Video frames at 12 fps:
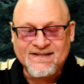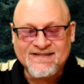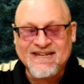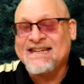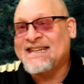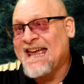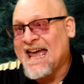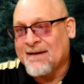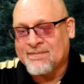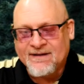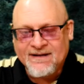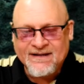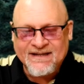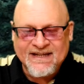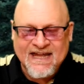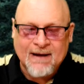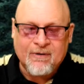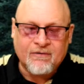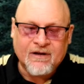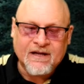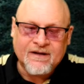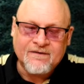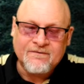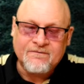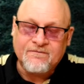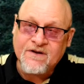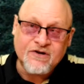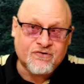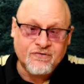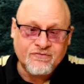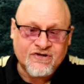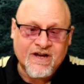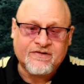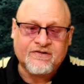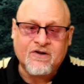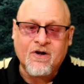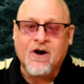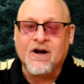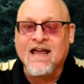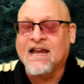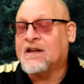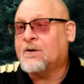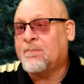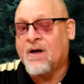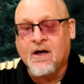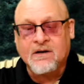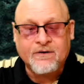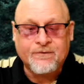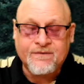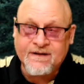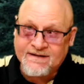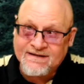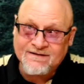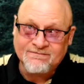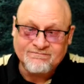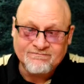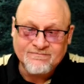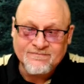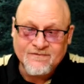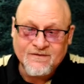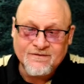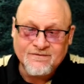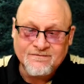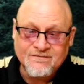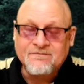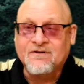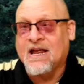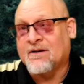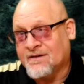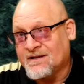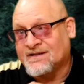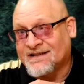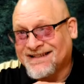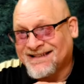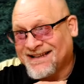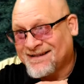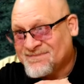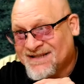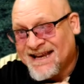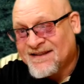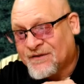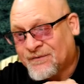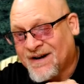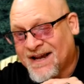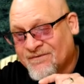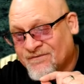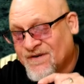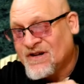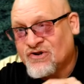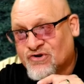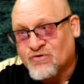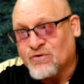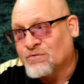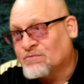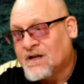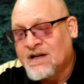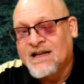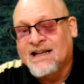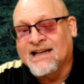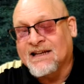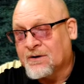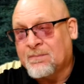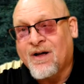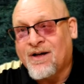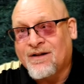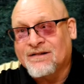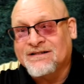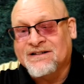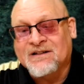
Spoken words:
10-cap, Camarilla, Ventrue Justicar. Got little paw, little fist. Now, I'm saying this for a Ventrue. Little paw,